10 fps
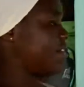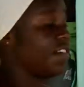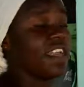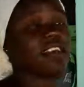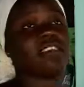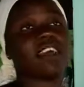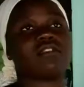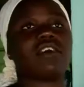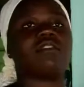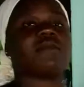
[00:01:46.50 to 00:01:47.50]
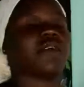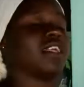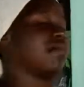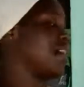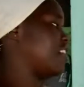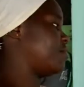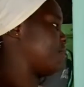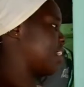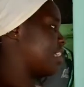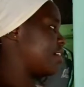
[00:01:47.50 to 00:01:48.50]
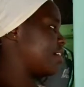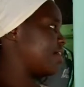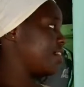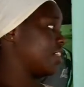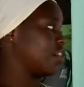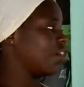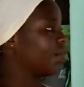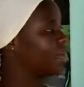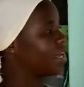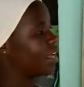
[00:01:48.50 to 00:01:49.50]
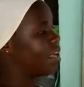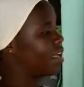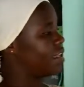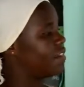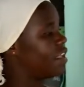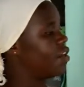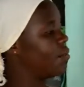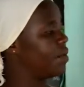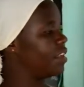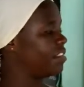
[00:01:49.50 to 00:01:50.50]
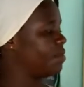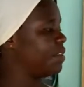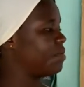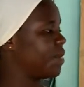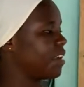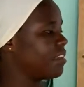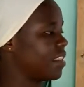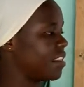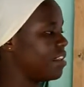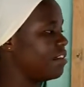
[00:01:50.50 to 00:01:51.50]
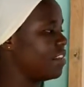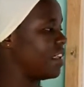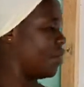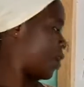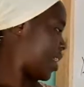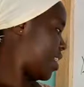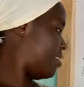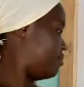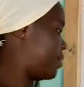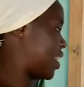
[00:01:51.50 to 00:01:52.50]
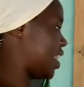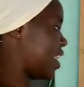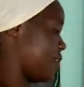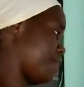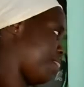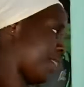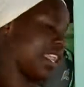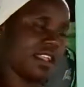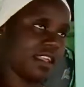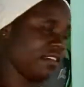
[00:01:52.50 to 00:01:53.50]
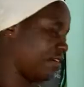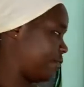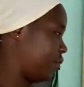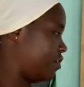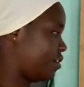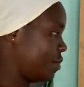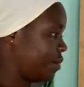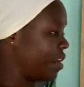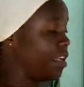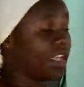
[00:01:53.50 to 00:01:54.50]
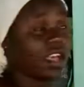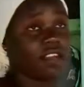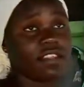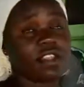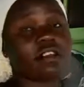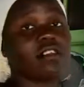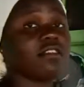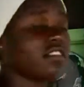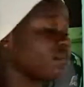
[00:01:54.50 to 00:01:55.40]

the exact word spoken by a speaker, you have a comma, and then opening speech marks, and then you say we ate bananas, full stop, and then closing